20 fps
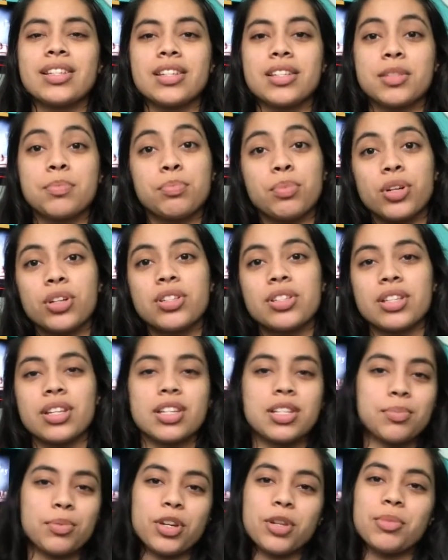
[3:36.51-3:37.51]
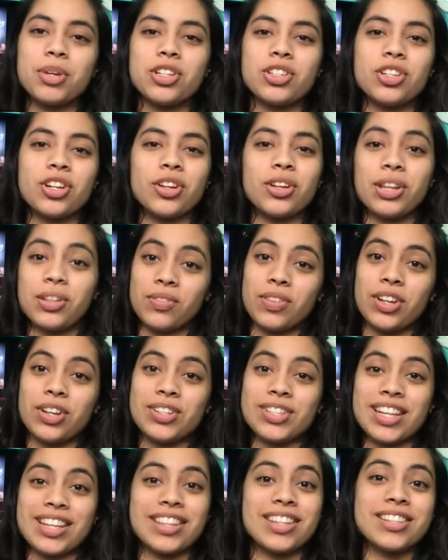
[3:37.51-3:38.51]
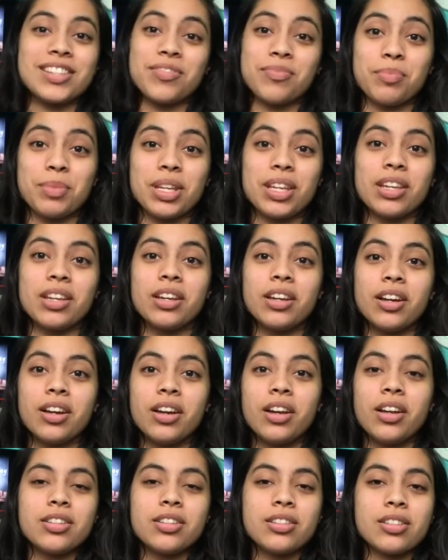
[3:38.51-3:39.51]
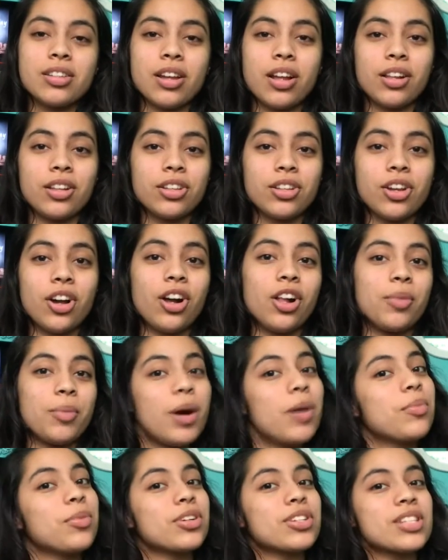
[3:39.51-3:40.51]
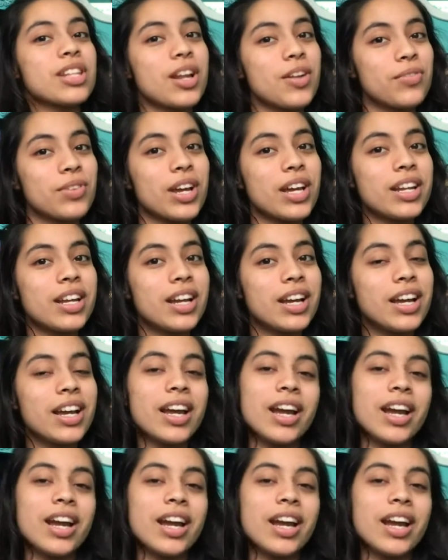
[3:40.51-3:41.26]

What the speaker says: It's books, and it's pretty much, you know, like videos like this of me telling y'all about books that I've read.